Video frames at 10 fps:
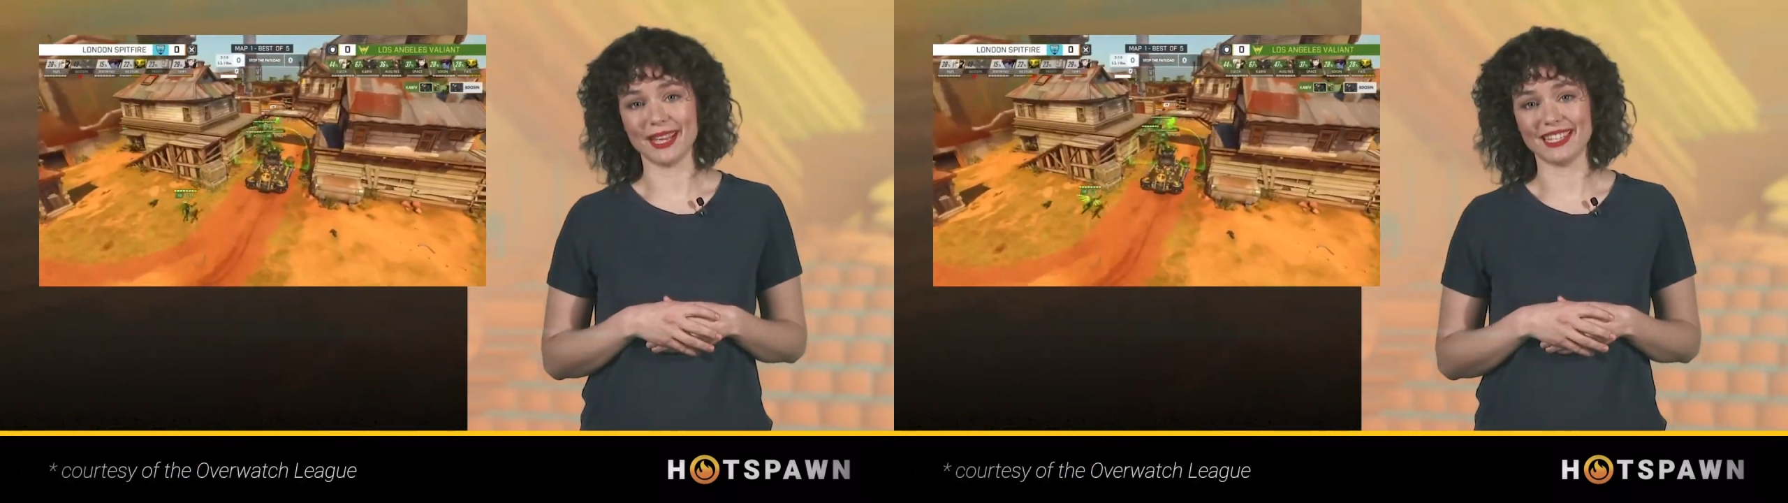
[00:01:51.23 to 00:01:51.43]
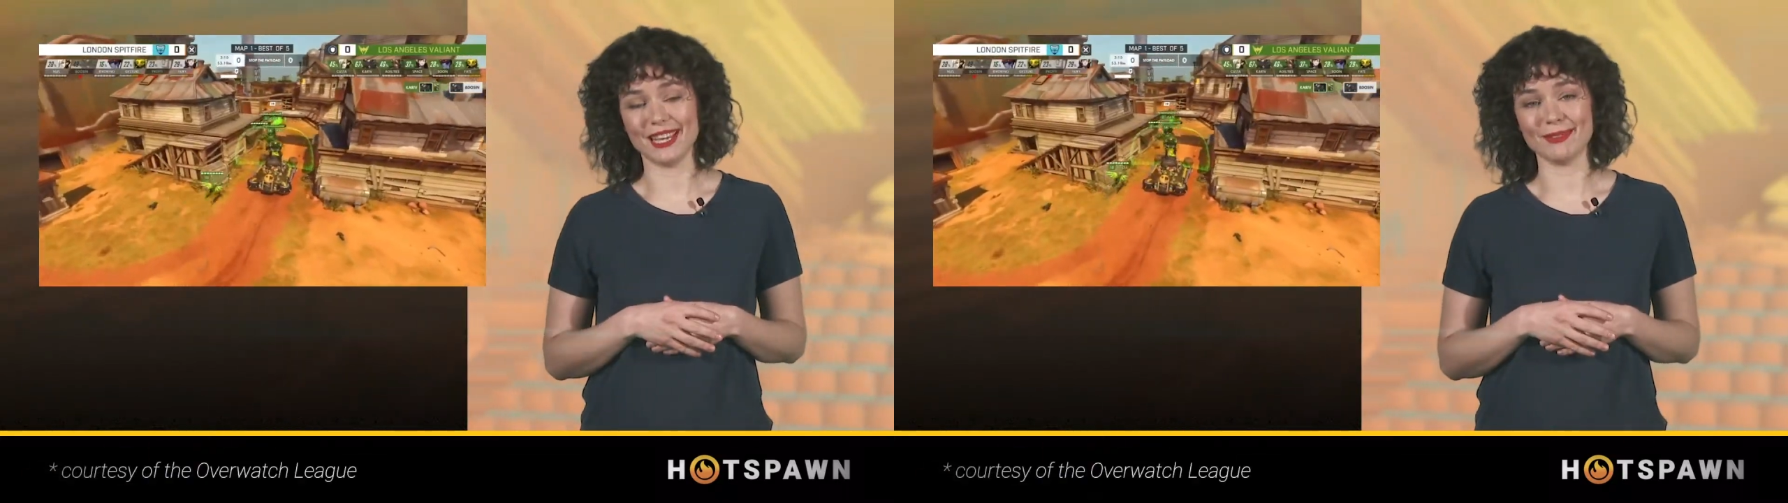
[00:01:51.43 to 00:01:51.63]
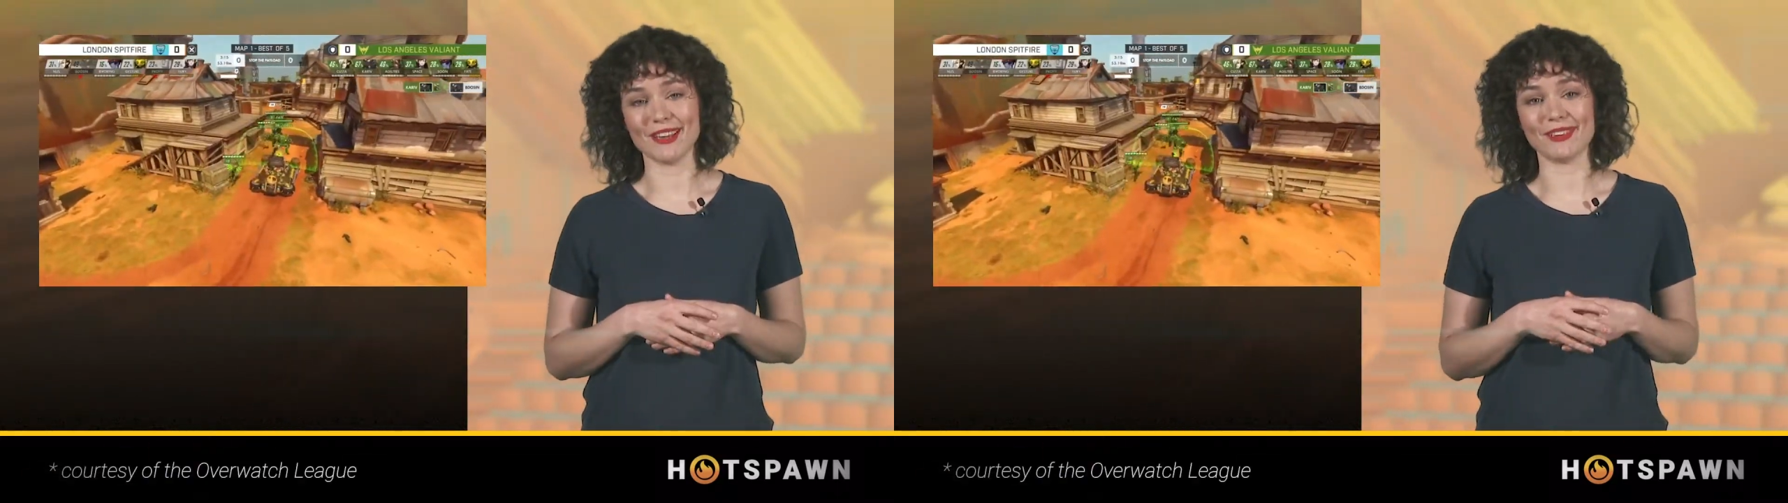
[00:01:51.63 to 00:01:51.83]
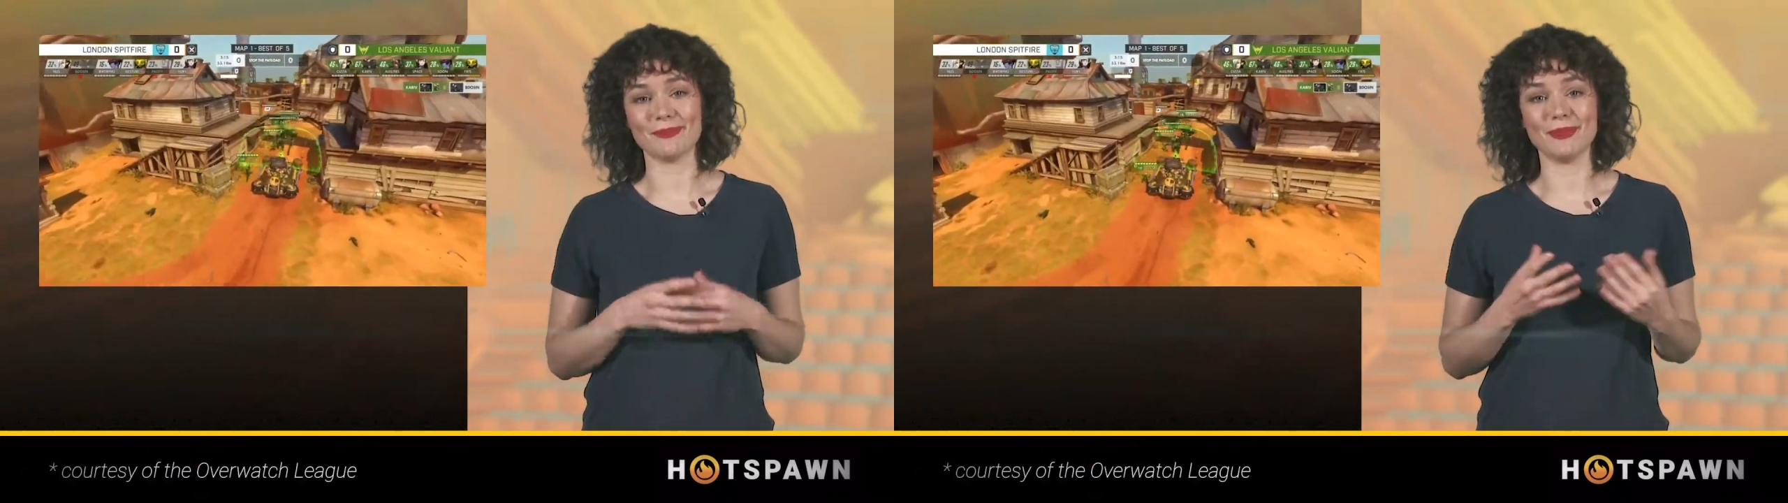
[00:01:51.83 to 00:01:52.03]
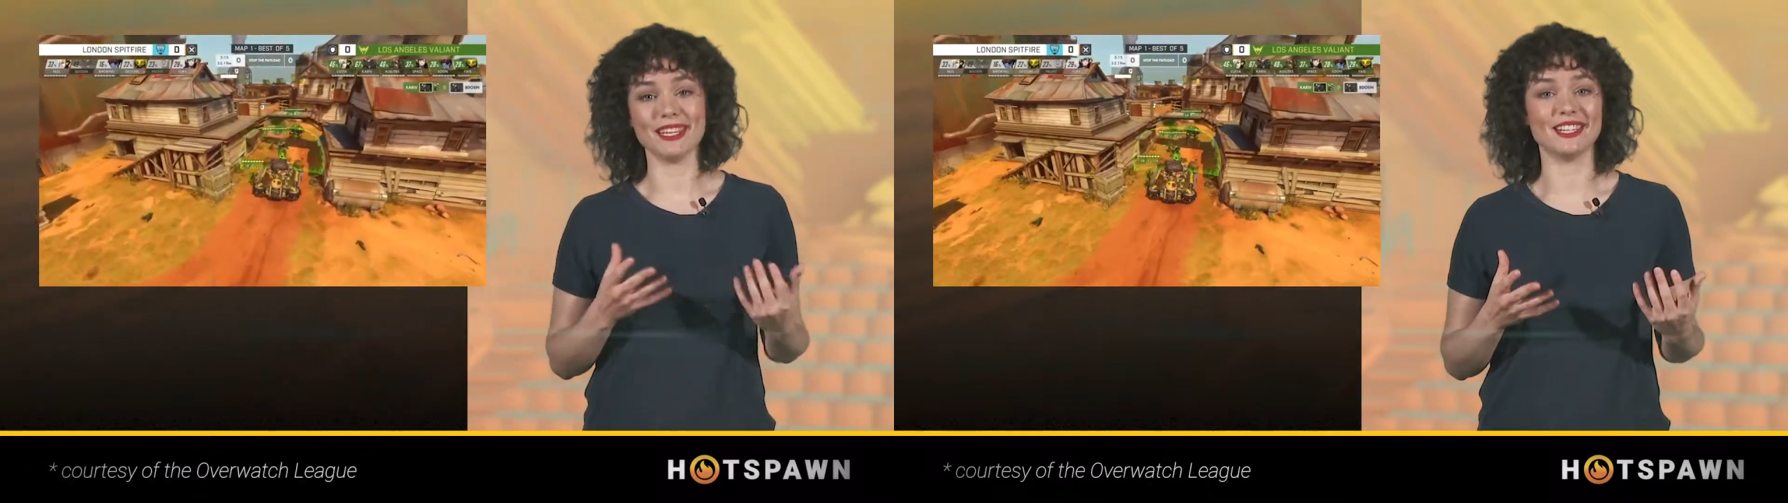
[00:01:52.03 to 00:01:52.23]
where teams either
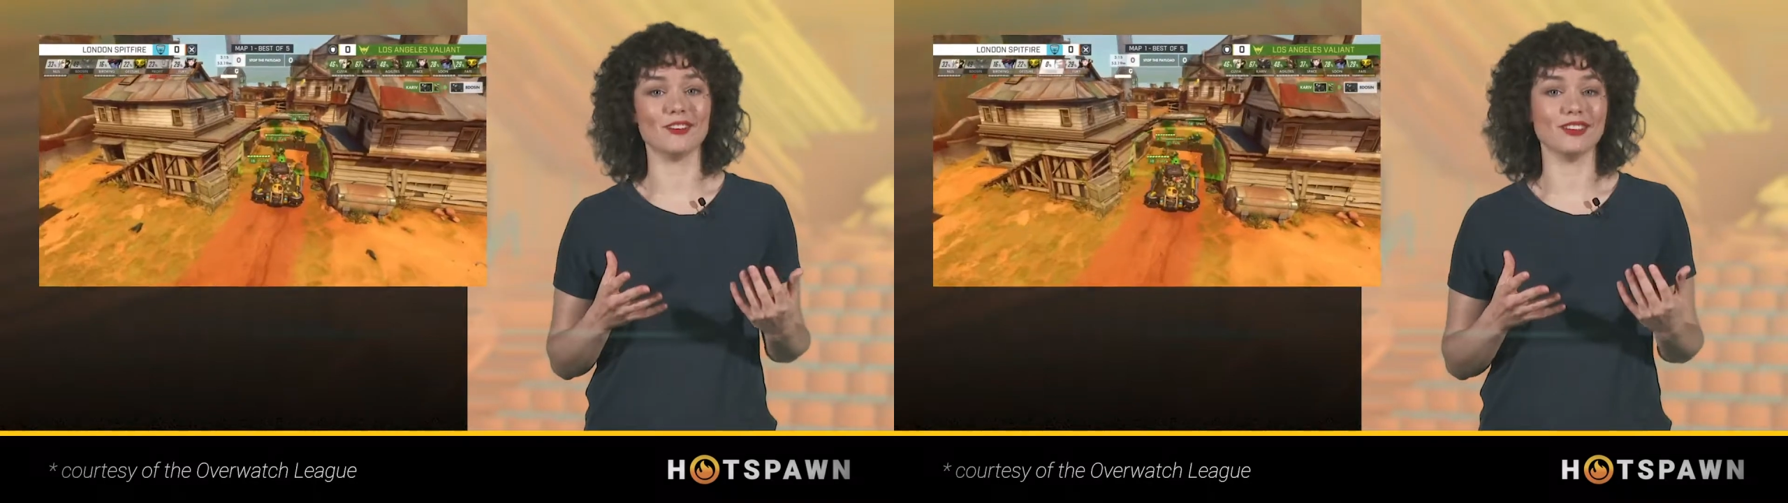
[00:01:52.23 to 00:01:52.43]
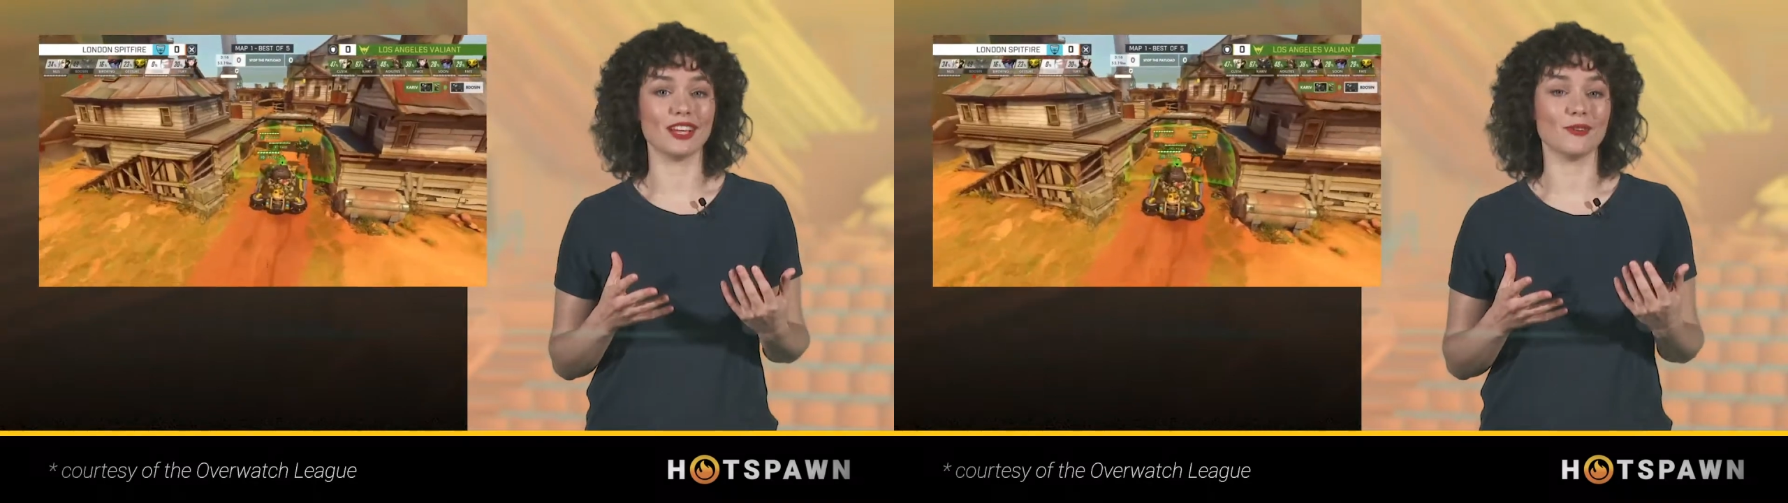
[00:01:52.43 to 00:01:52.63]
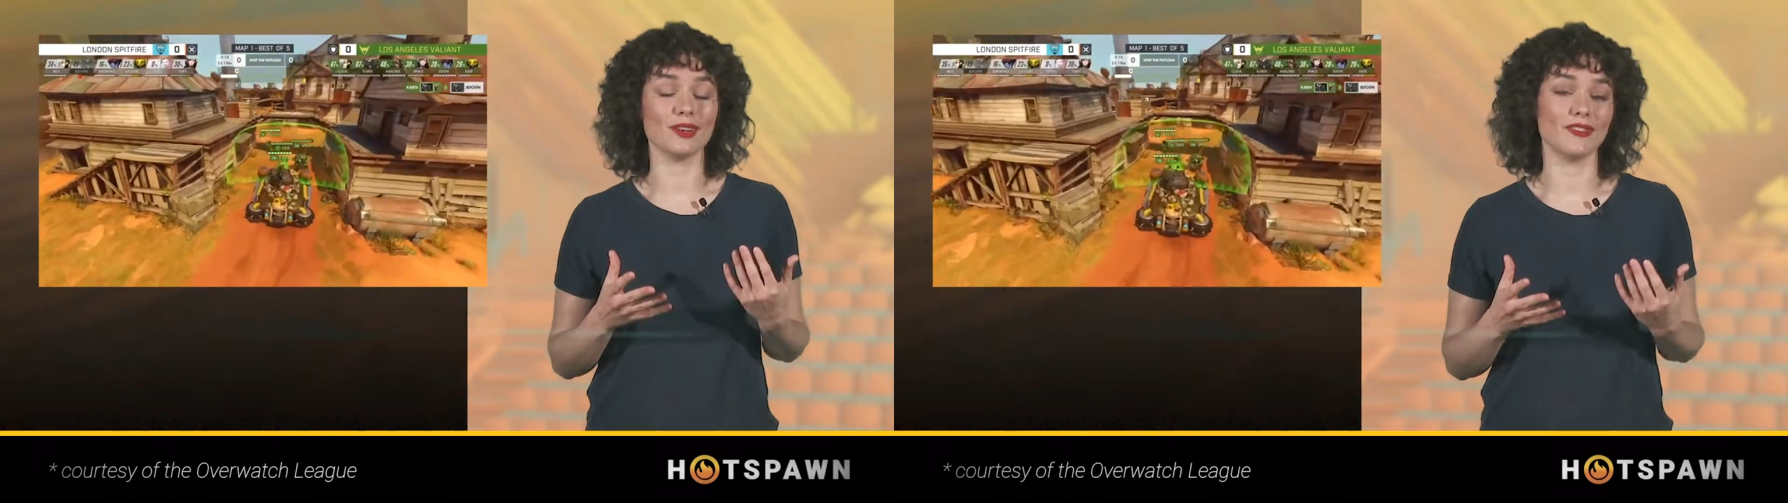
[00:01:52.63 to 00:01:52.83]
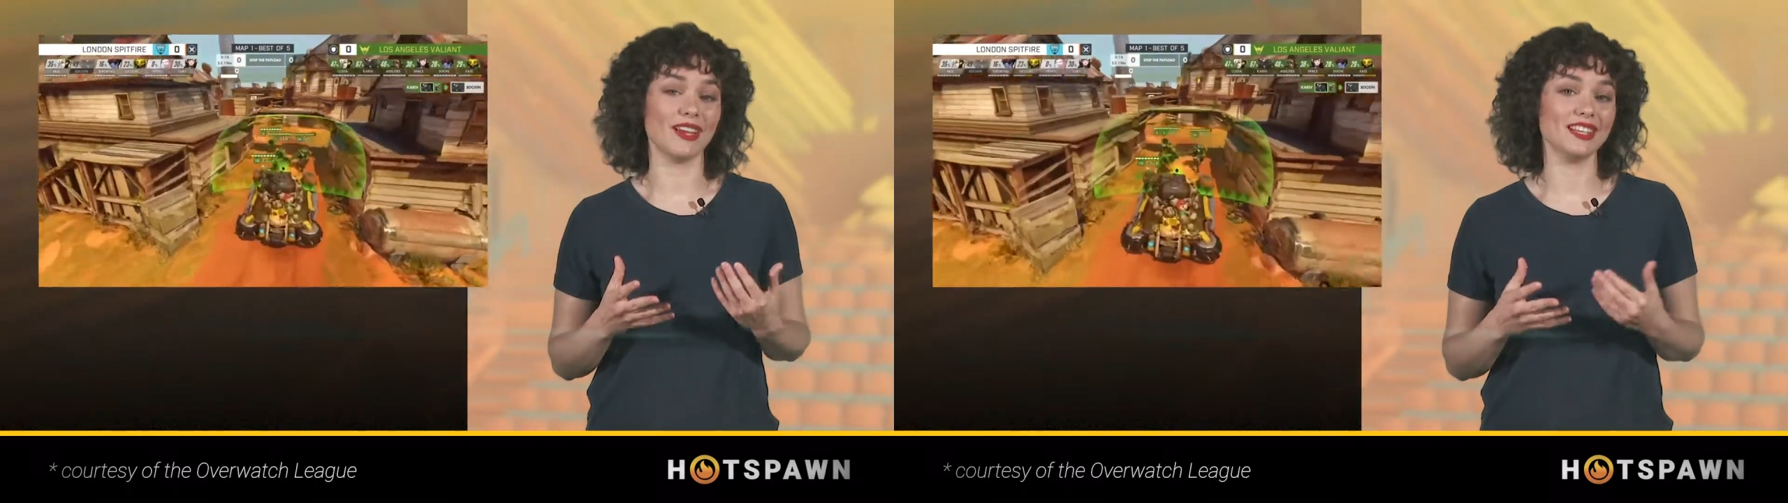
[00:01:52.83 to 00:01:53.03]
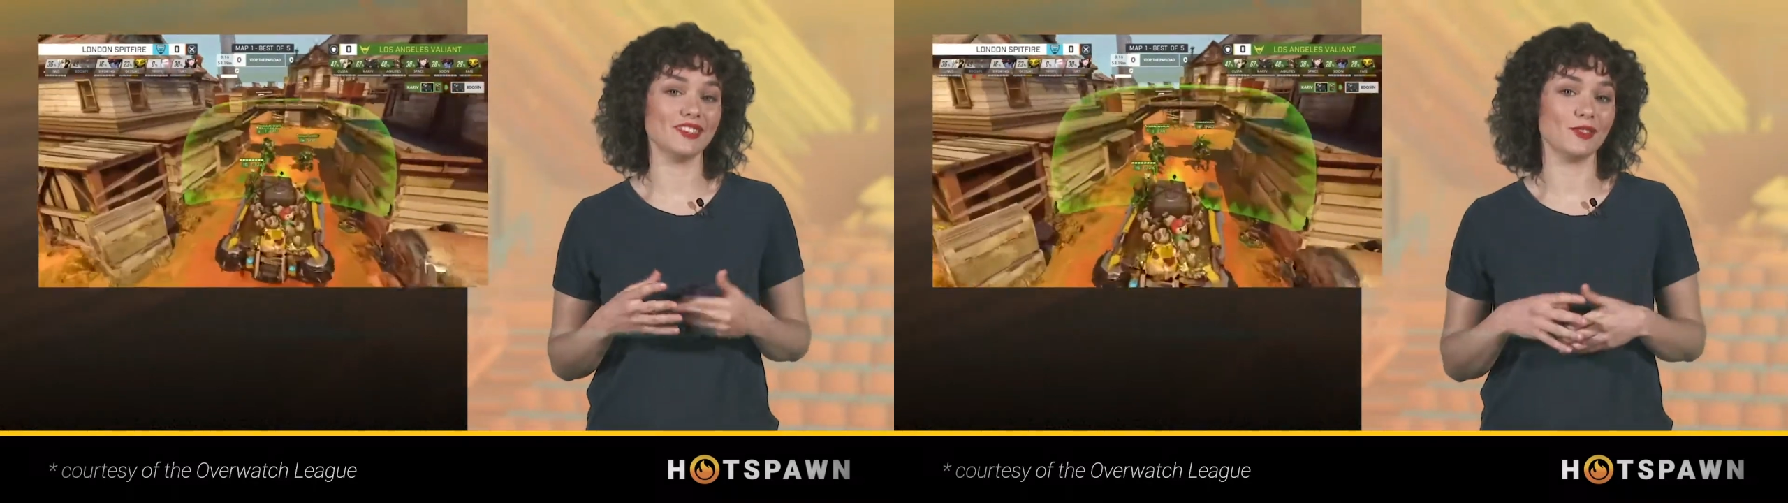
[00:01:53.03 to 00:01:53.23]
compete in online
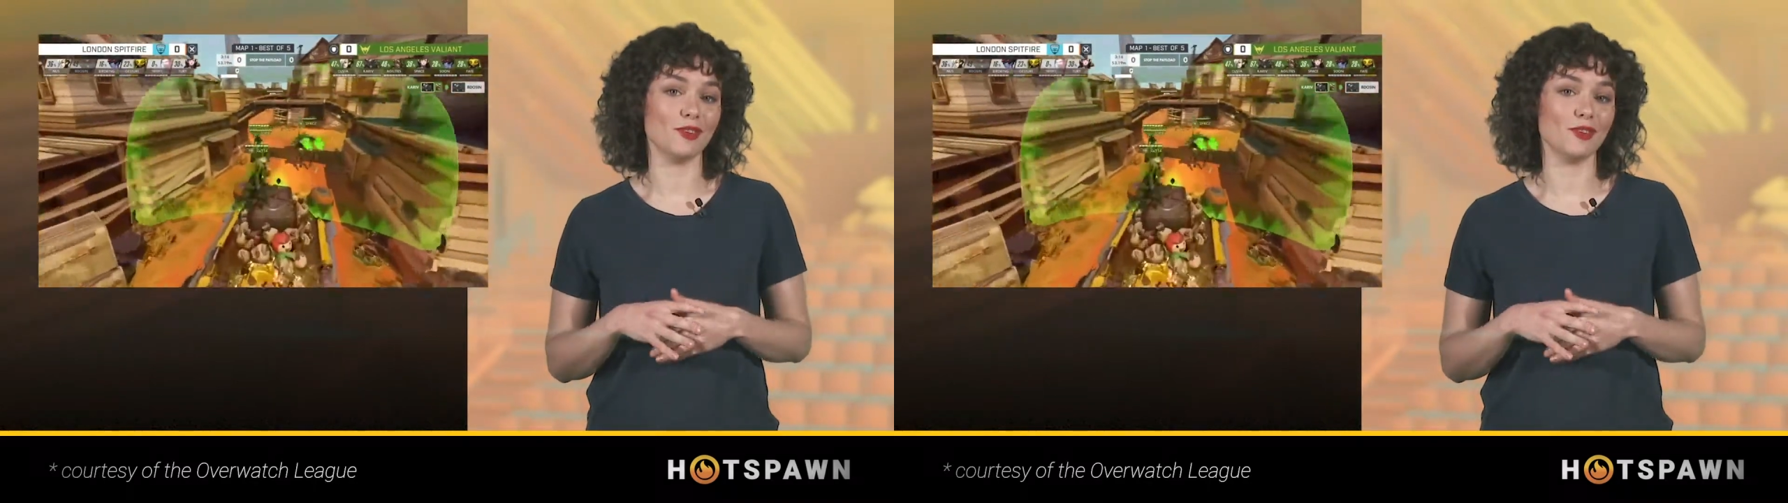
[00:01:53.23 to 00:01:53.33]
qualifiers